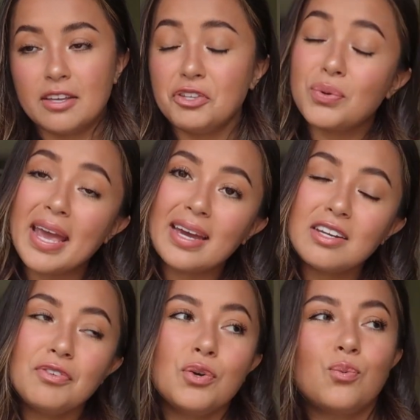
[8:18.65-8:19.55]
You can
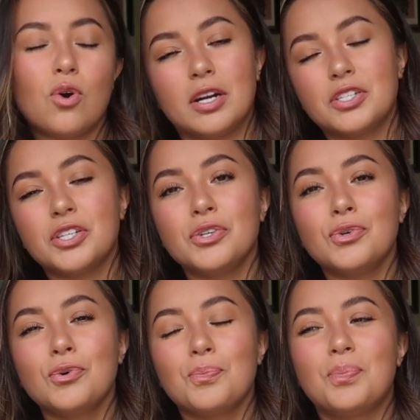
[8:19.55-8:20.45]
if you want
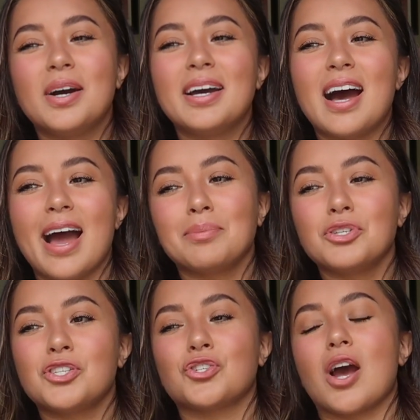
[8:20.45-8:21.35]
to, but I'm
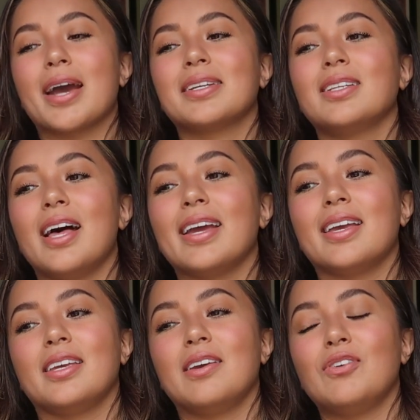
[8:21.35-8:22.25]
just trying to
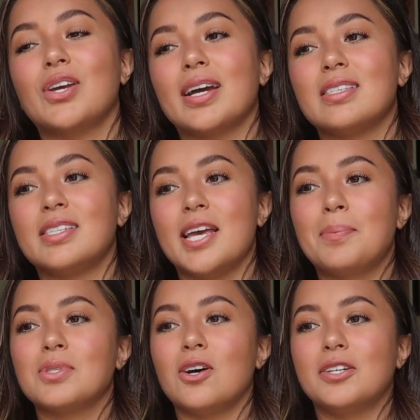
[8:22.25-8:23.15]
like give you guys
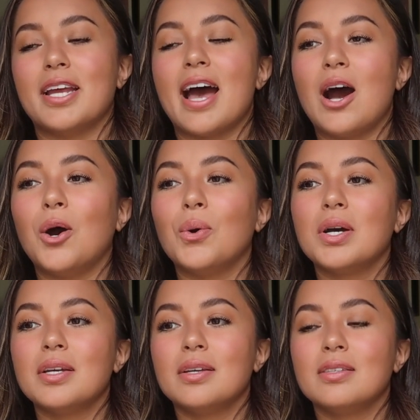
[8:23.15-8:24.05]
tips on how
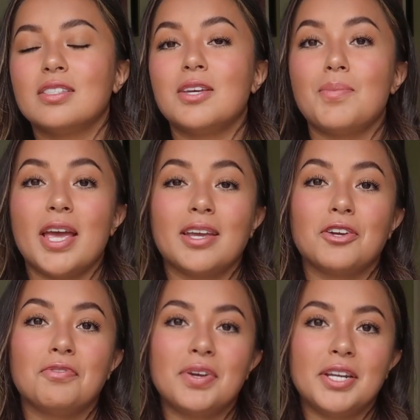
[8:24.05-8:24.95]
to make
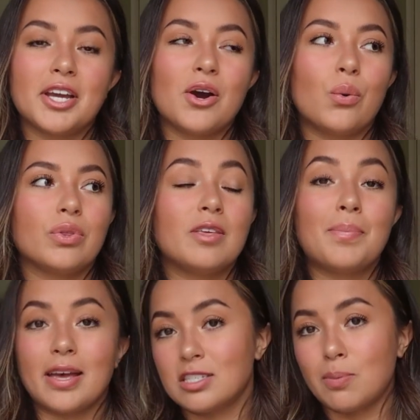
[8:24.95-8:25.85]
your video the
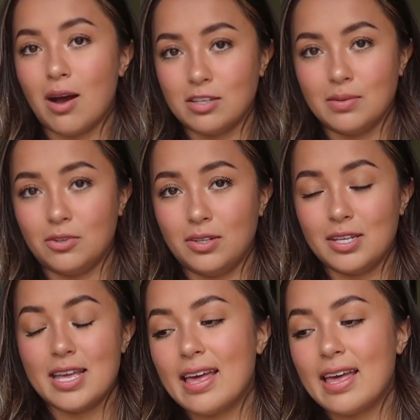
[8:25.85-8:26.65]
best possible.